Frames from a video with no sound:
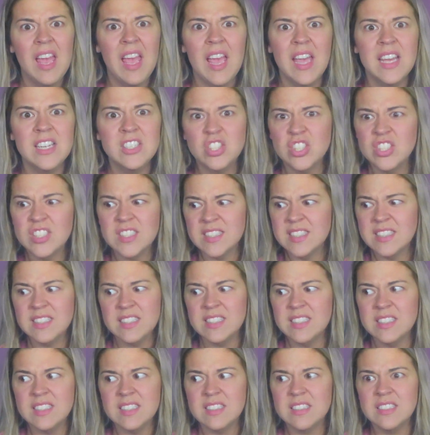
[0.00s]
and just
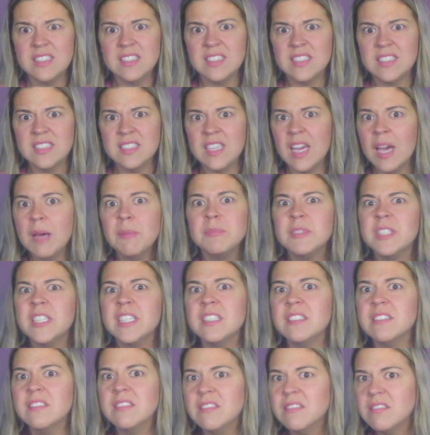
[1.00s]
kept
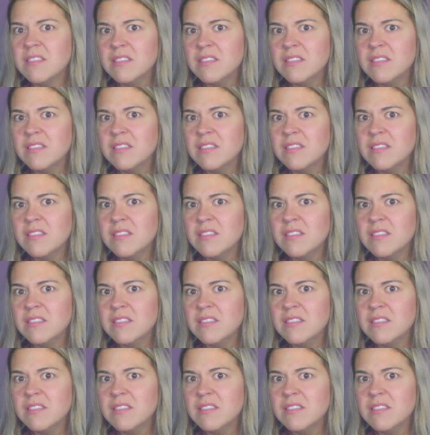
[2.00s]
it